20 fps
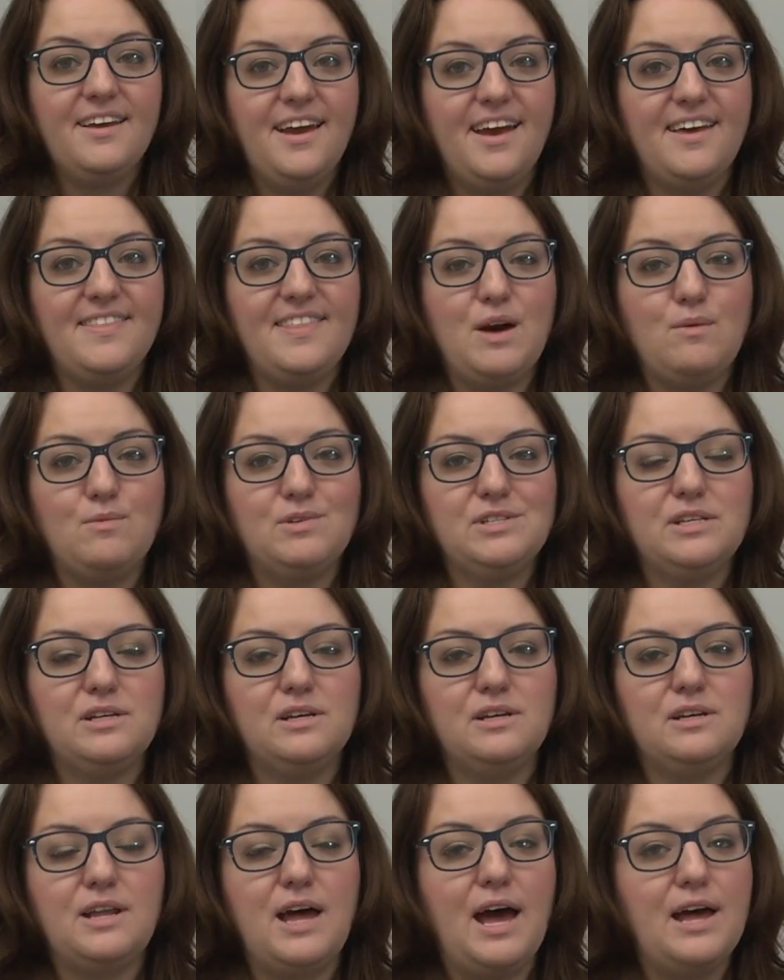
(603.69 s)
And that was
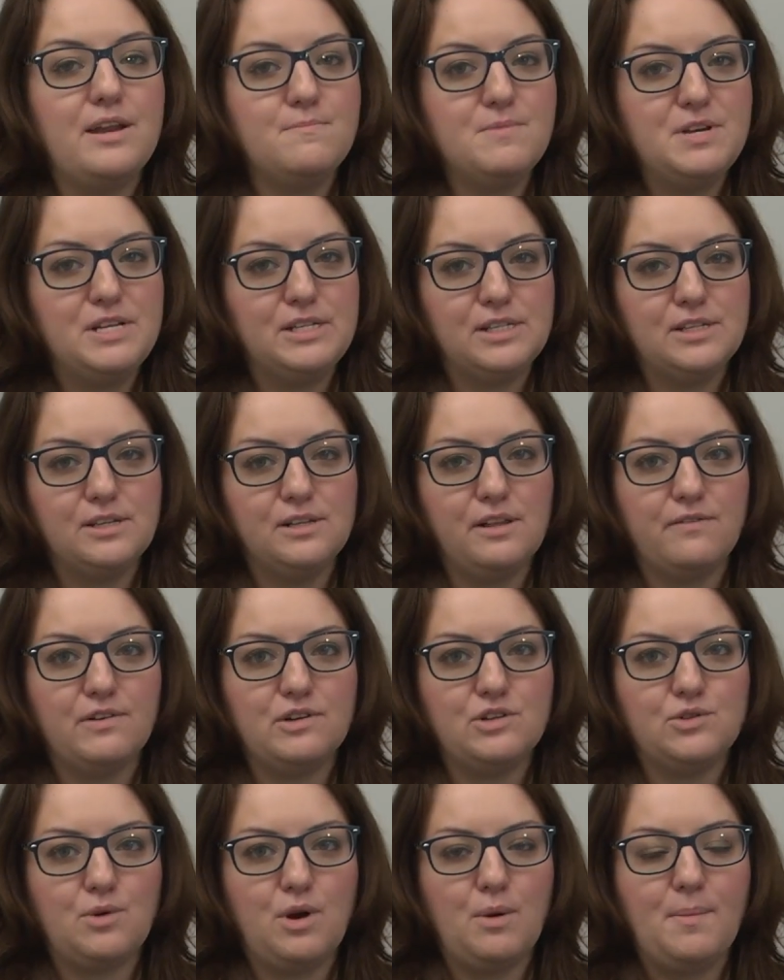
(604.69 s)
a enemies to
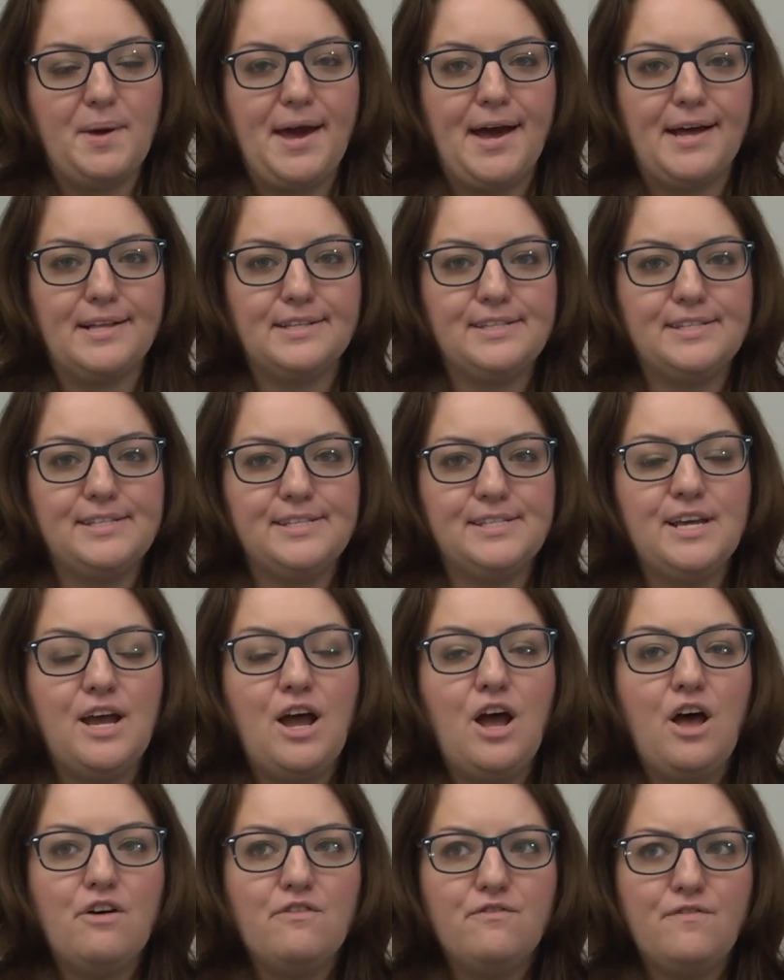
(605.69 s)
lovers romance,
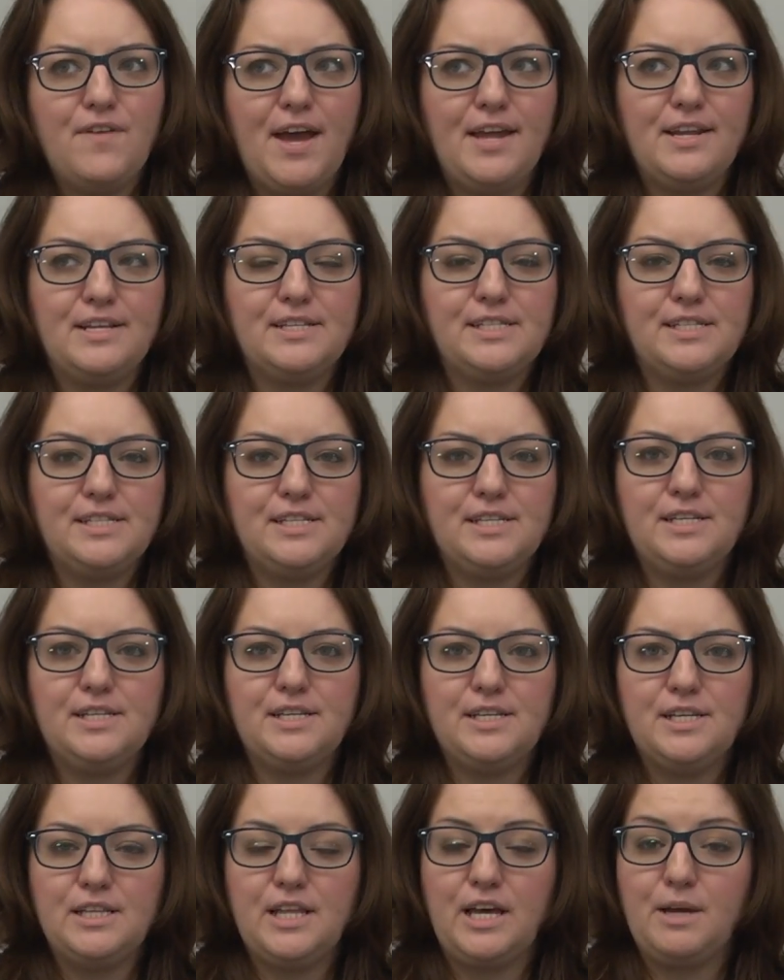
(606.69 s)

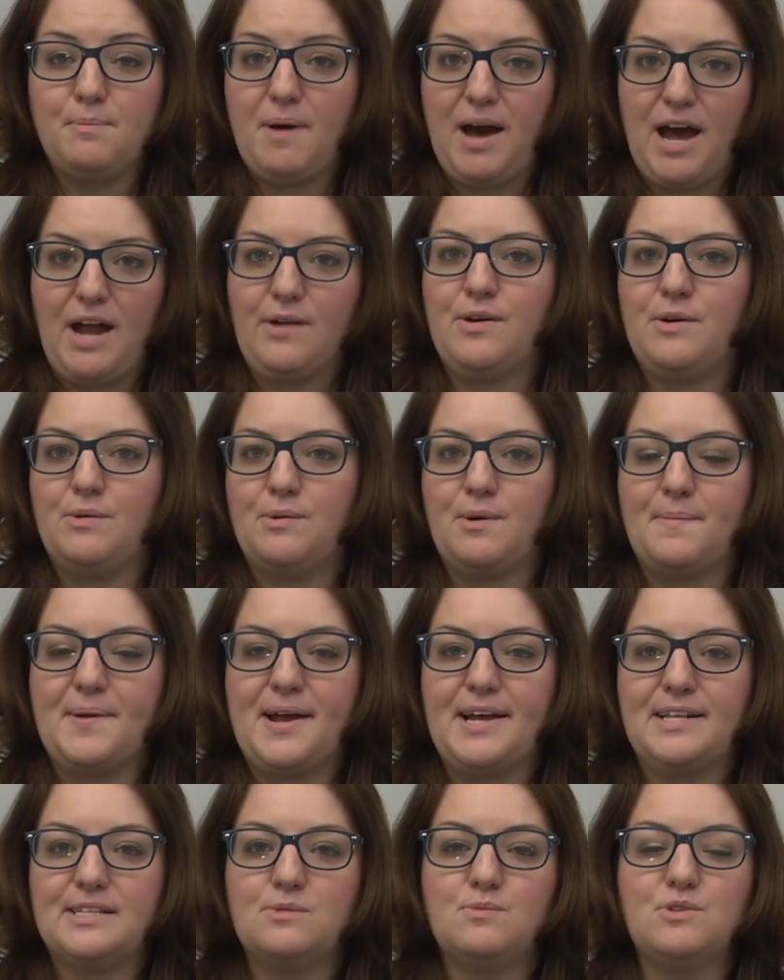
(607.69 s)
fantasy, like pirate
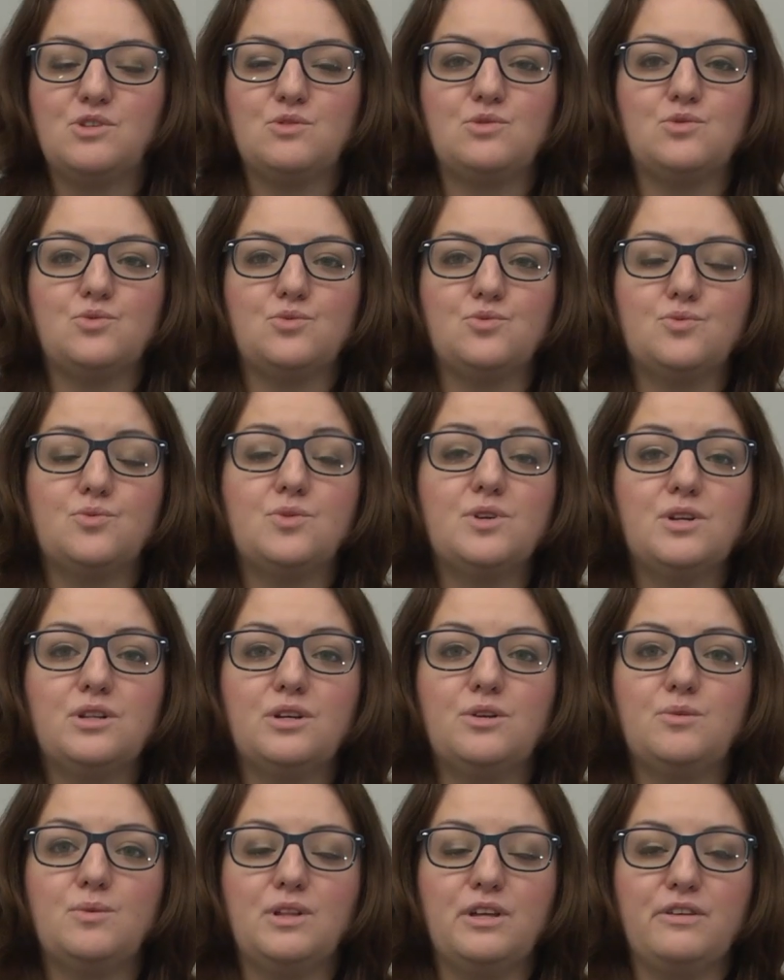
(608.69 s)
romance, which was
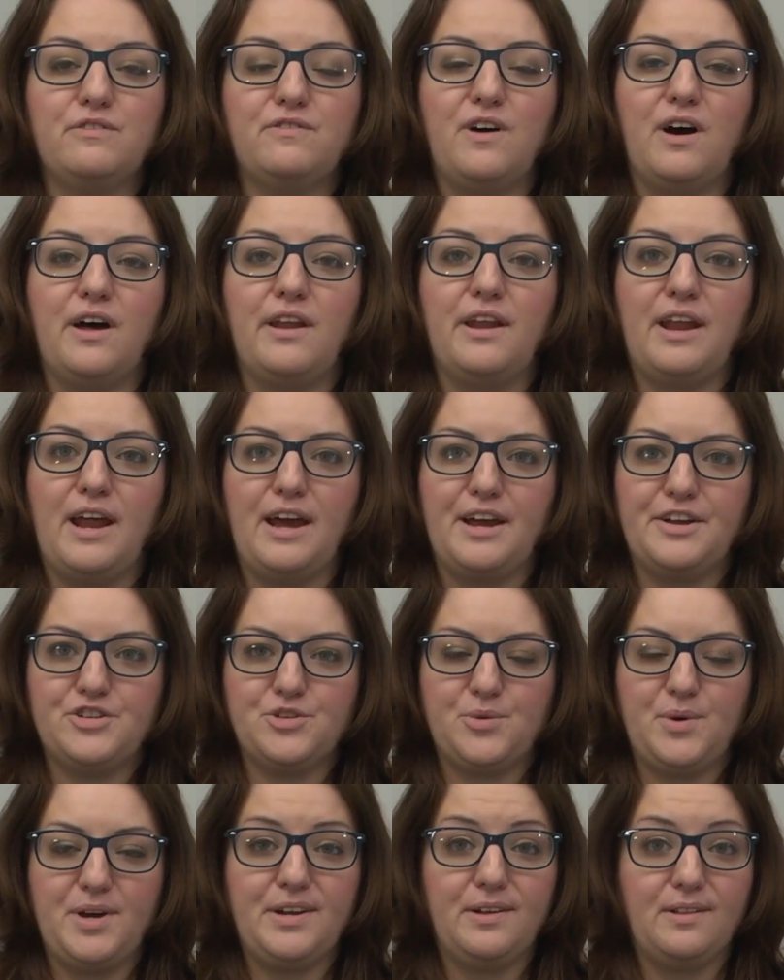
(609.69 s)
really, really fun and I
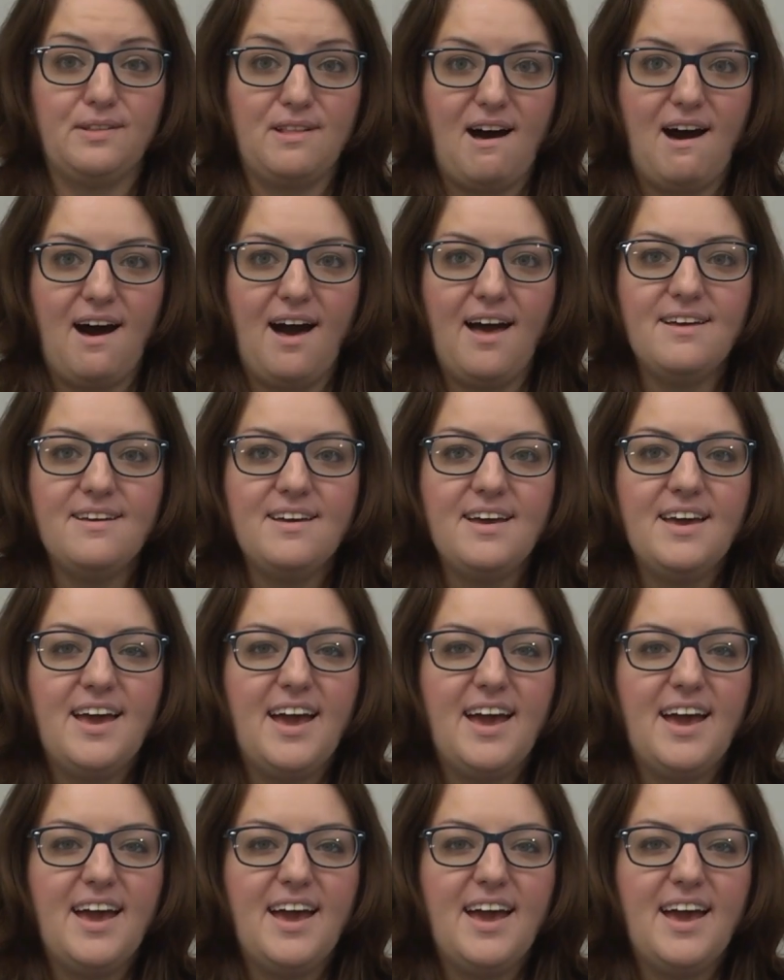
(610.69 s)
enjoyed a lot.